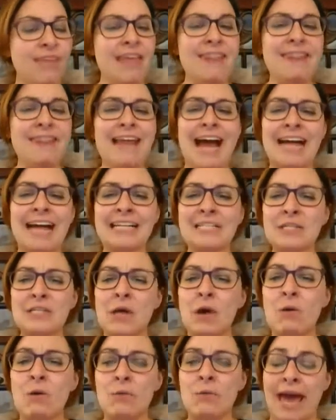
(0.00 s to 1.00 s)
That is
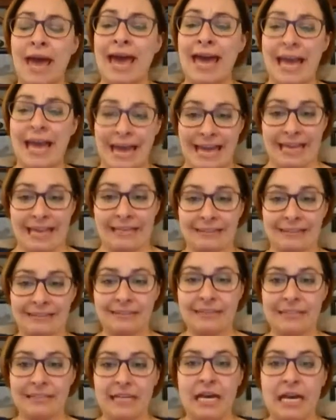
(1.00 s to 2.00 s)
okay.
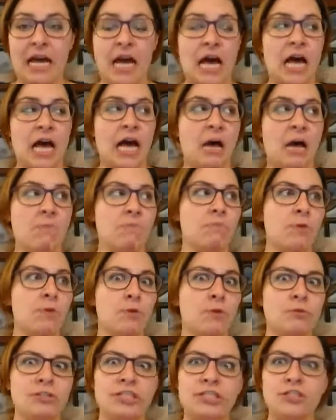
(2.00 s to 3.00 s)
Um,
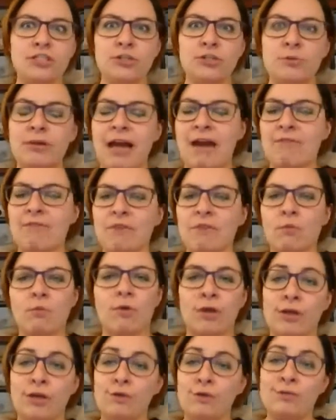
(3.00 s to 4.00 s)
no teacher would ever
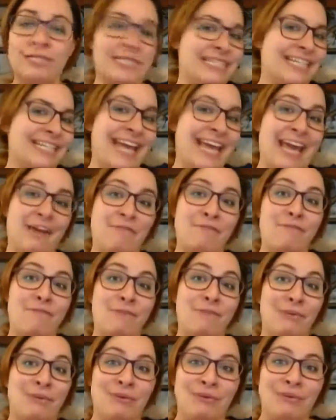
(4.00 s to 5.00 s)
want you to take
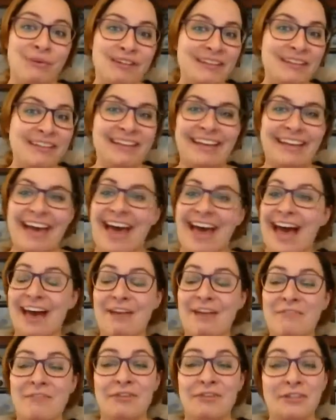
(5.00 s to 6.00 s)
food
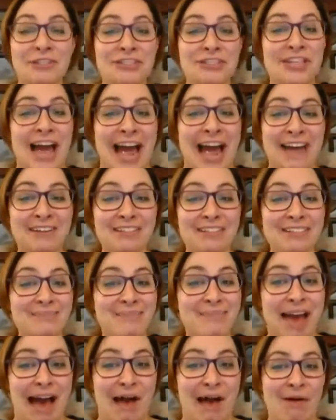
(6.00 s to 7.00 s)
out of your child's
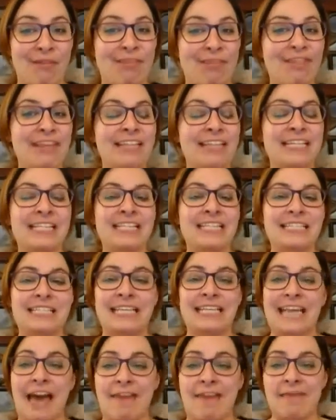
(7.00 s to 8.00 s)
mouth
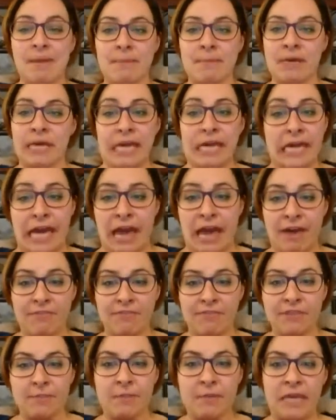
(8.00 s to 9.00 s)
to get them a
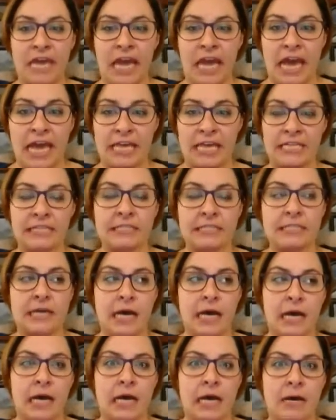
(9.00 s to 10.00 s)
gift because
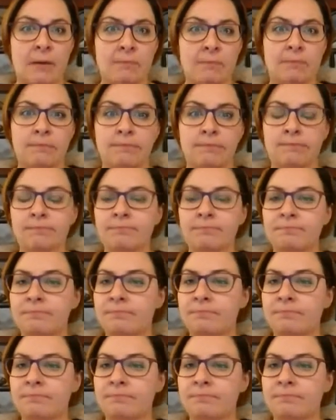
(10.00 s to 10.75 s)
um,